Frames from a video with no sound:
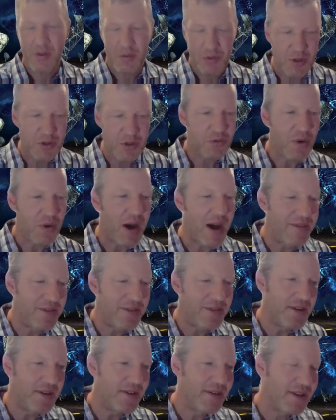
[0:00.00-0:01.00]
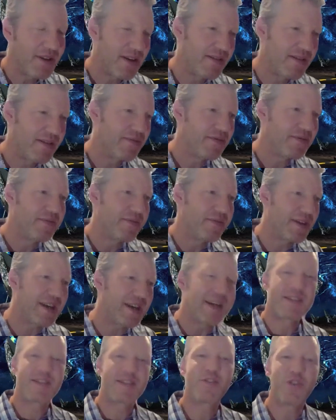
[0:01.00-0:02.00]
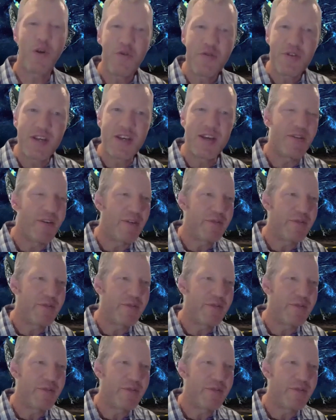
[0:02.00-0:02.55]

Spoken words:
worldwide the custodian